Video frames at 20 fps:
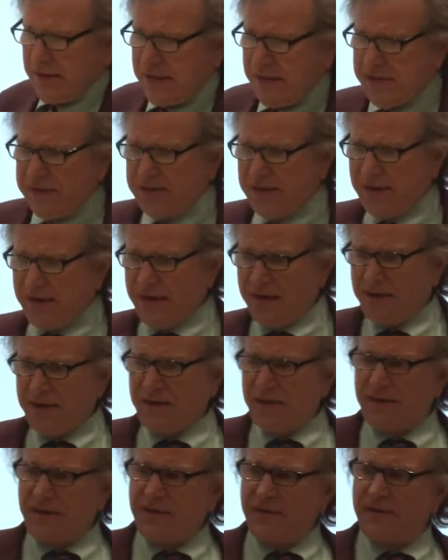is like
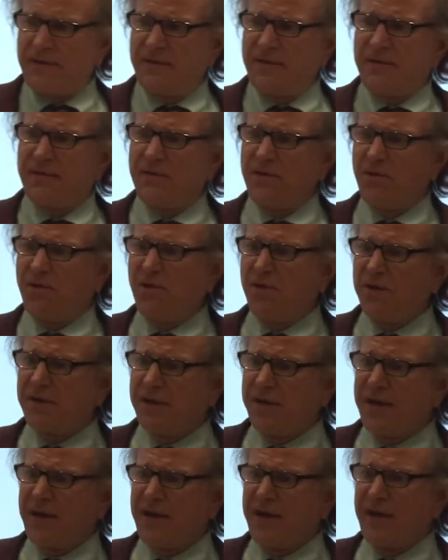a
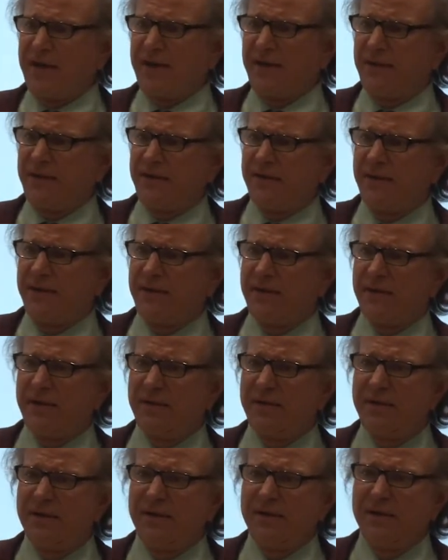long cat.
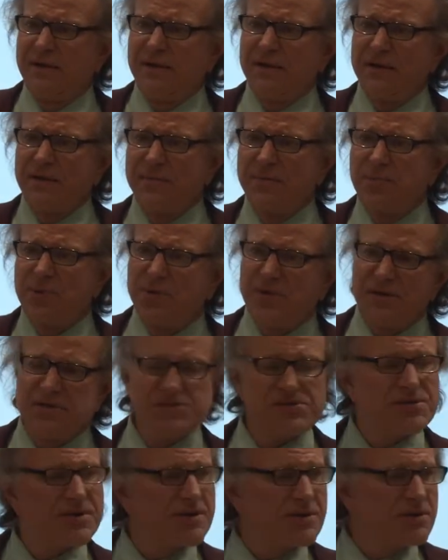You pull
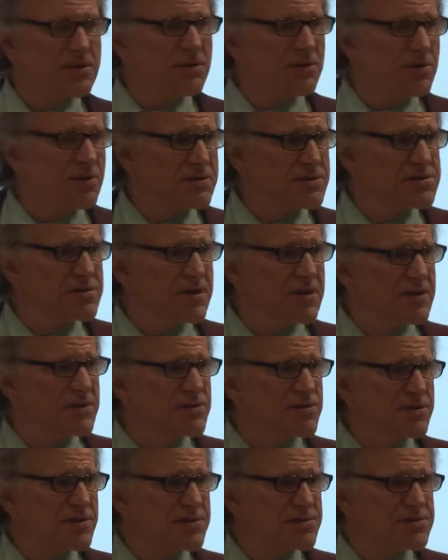its tail in Los
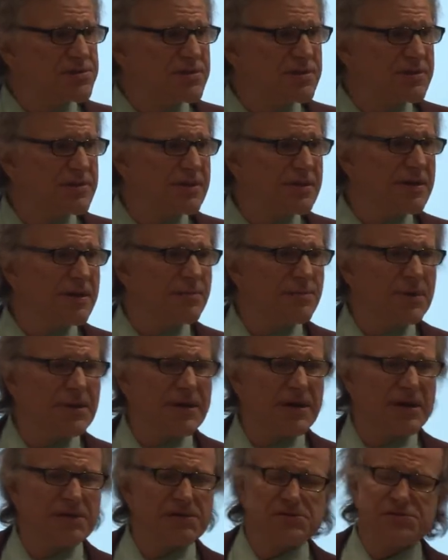Angeles and it
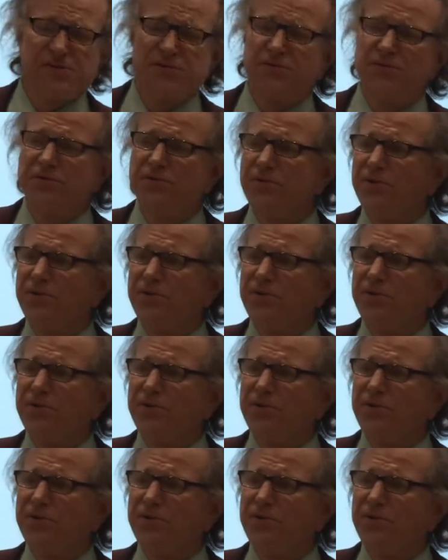meows in New